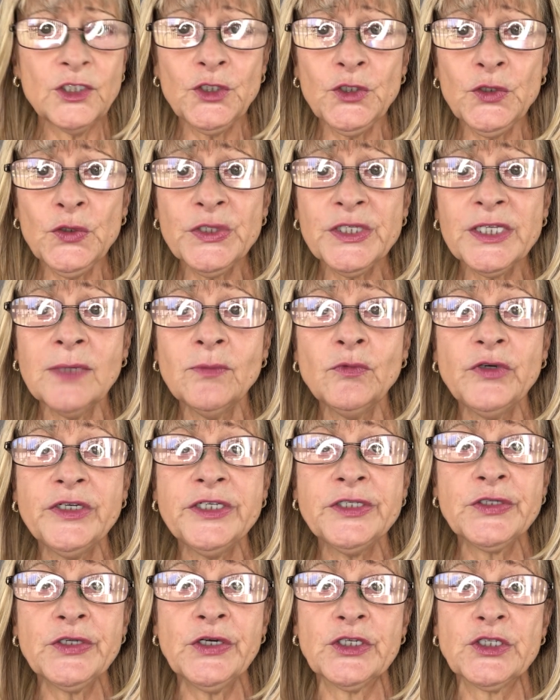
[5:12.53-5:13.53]
Do some
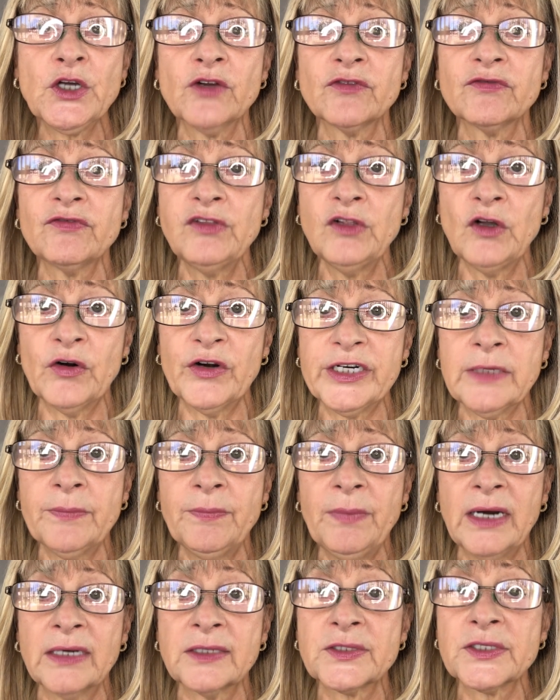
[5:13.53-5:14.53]
research on Florida
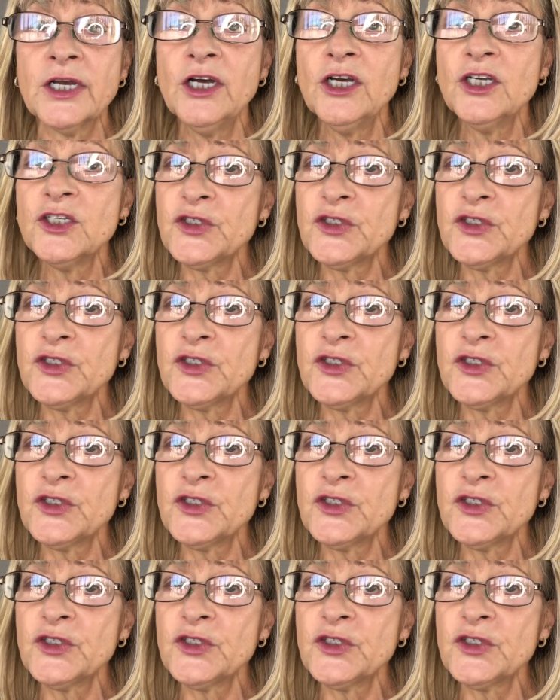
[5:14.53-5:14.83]
bugs